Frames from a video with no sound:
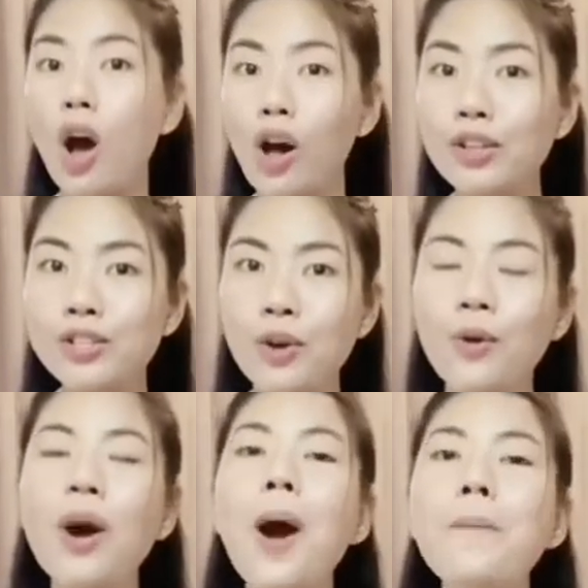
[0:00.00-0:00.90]

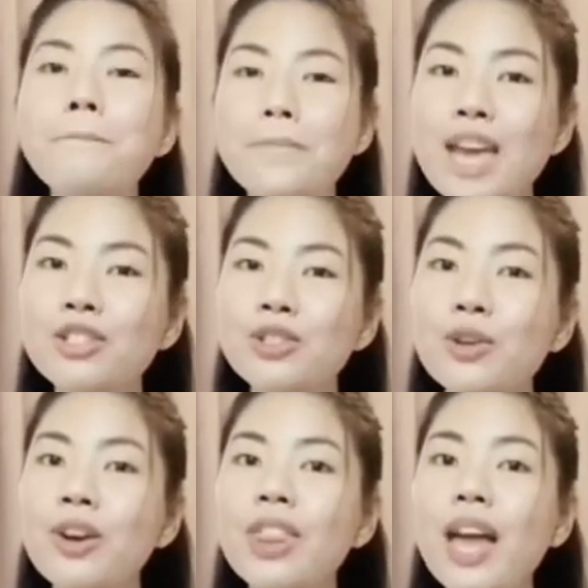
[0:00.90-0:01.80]
Also, make
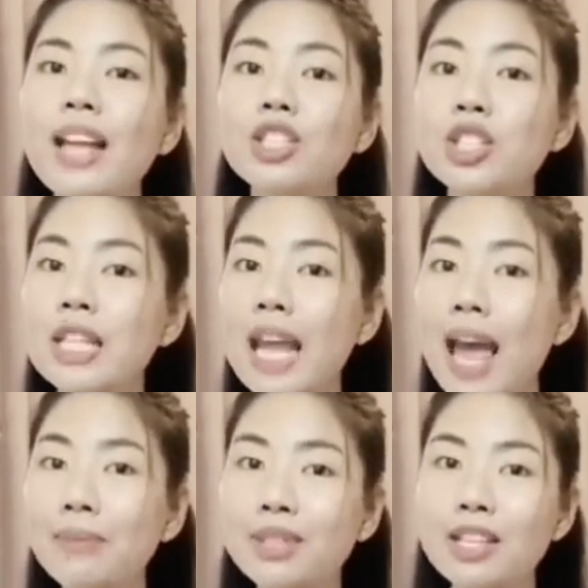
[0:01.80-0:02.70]
sure that she'd
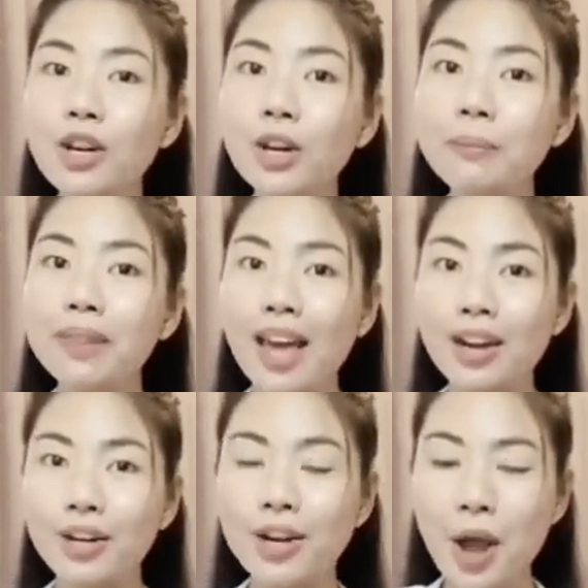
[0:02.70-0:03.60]
emptied her
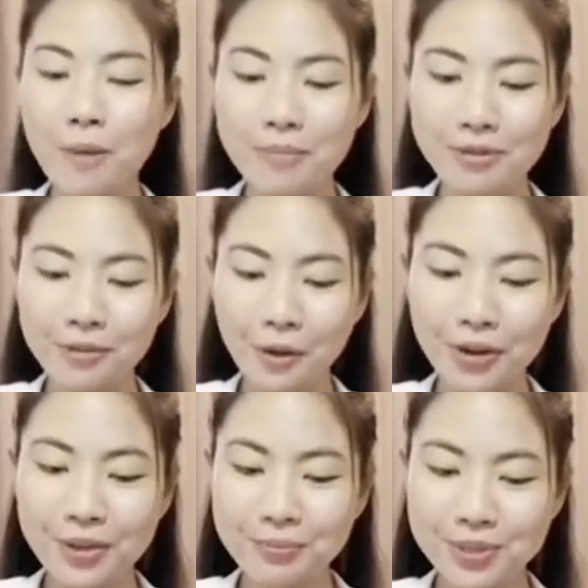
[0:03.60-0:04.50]
bladder
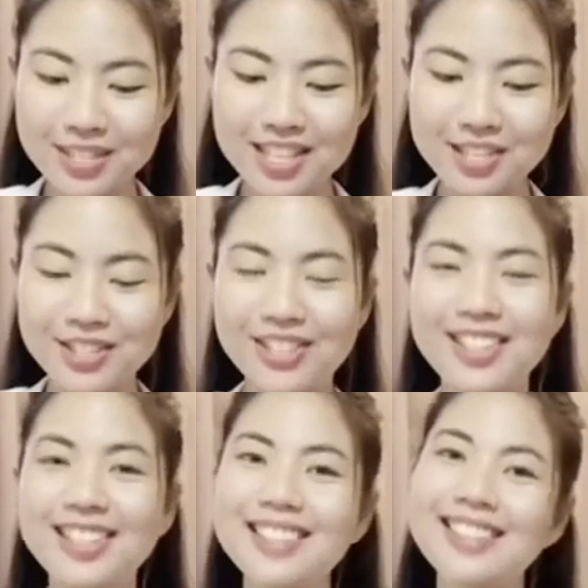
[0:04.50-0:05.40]
before the
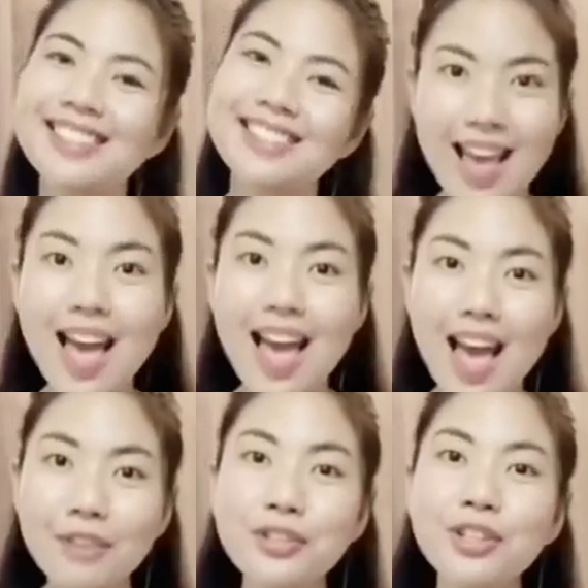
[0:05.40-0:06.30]
procedure.
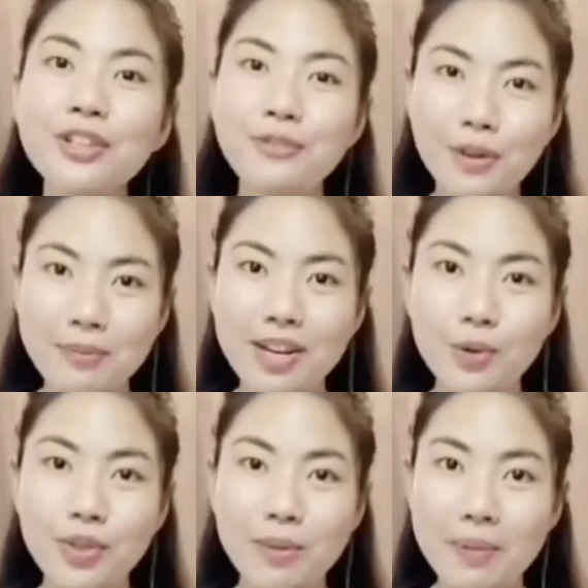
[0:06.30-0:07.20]
After confirming it
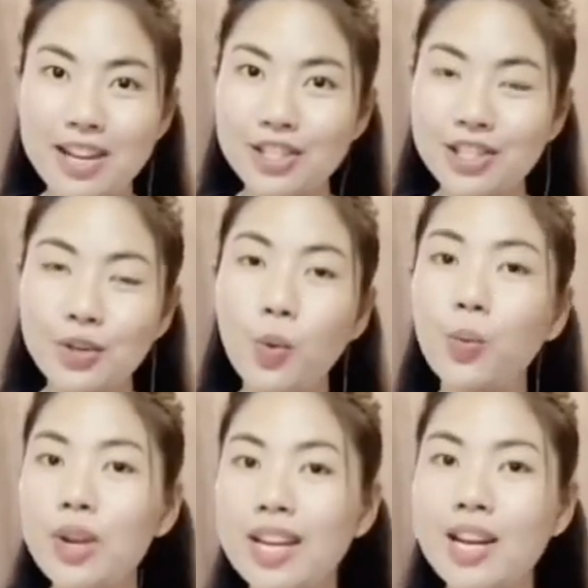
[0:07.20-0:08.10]
with the patient,
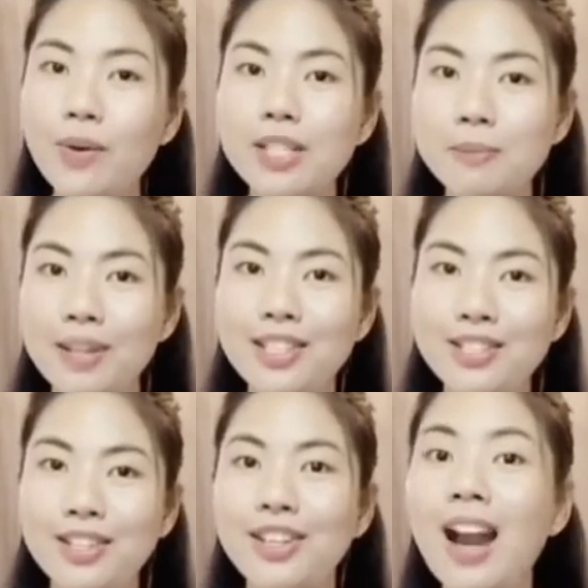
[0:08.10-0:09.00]
we can now explain
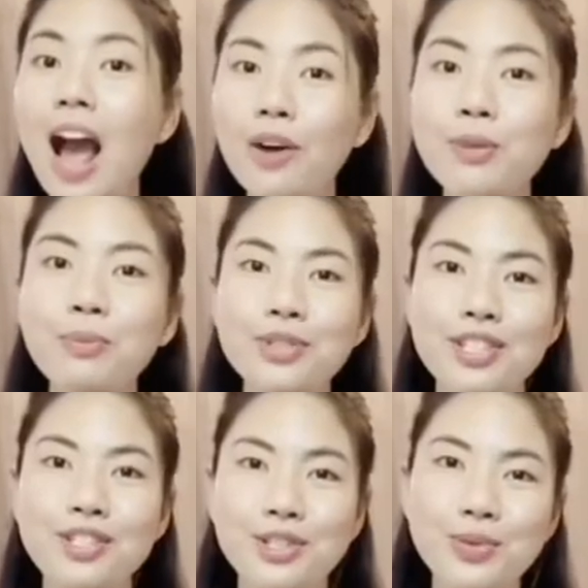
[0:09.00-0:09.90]
to her how the
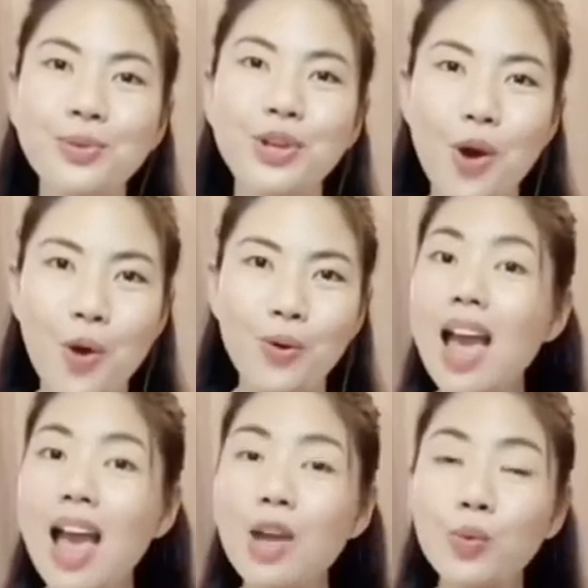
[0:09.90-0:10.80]
procedures would go.
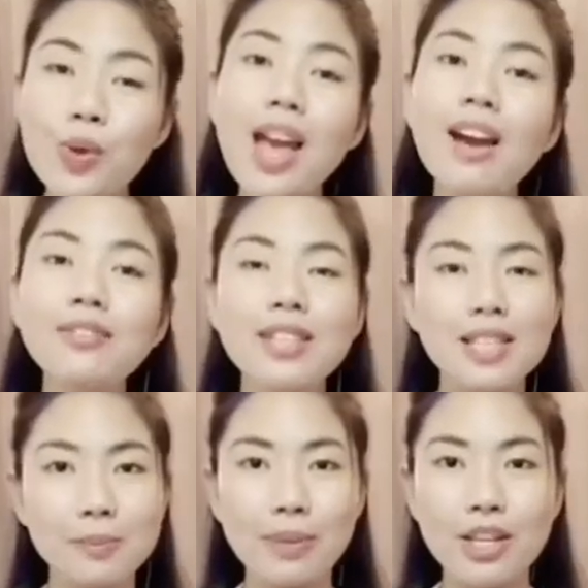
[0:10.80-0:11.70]
And we have to
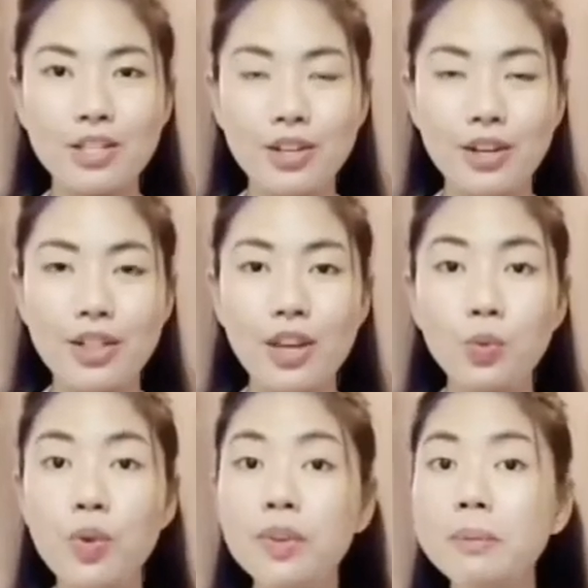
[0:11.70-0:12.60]
explain to her that
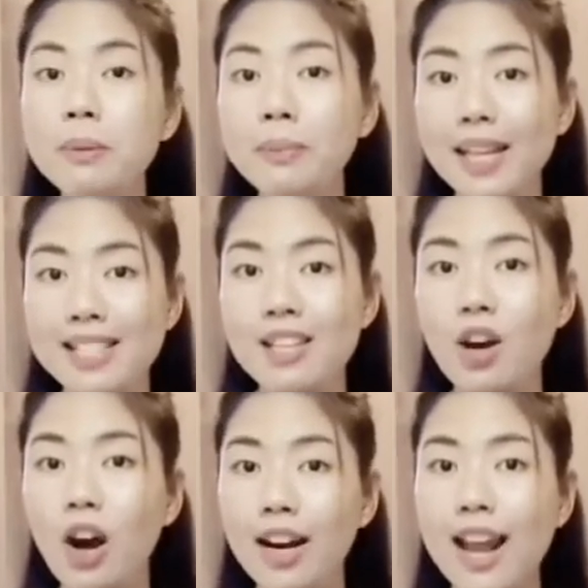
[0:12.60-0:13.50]
we will be placing
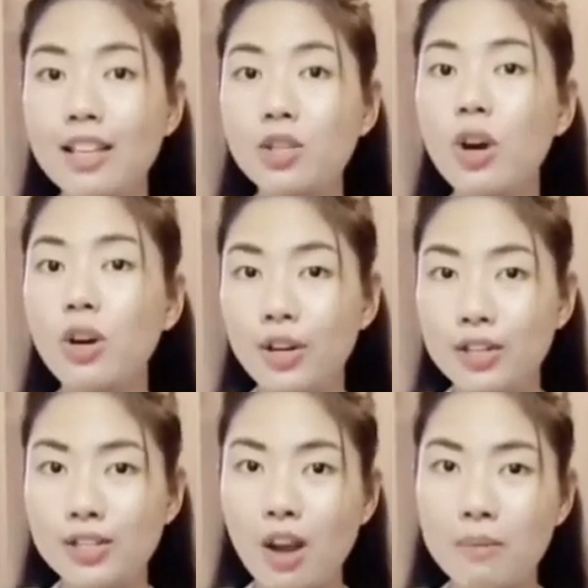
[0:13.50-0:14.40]
our hands on her
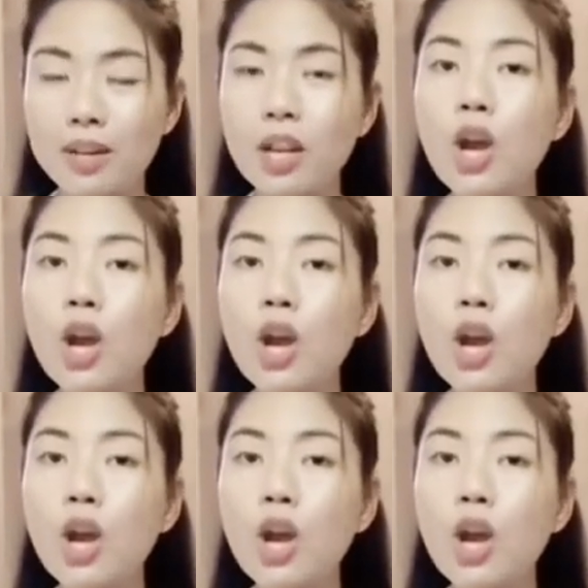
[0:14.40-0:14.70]
stomach